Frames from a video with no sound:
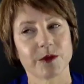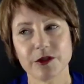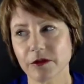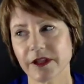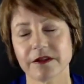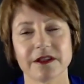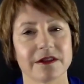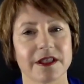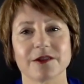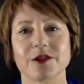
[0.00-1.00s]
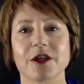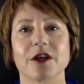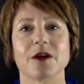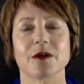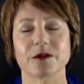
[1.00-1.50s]
When you let these things
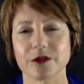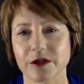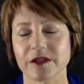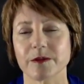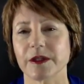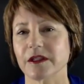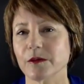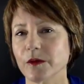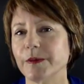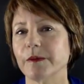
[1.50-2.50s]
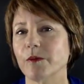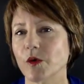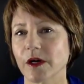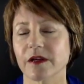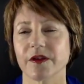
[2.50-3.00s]
go, trust me, there will be
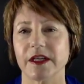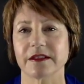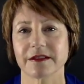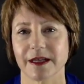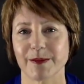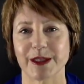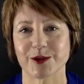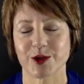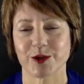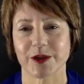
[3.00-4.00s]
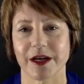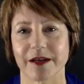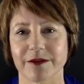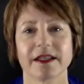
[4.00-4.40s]
more things coming into your life.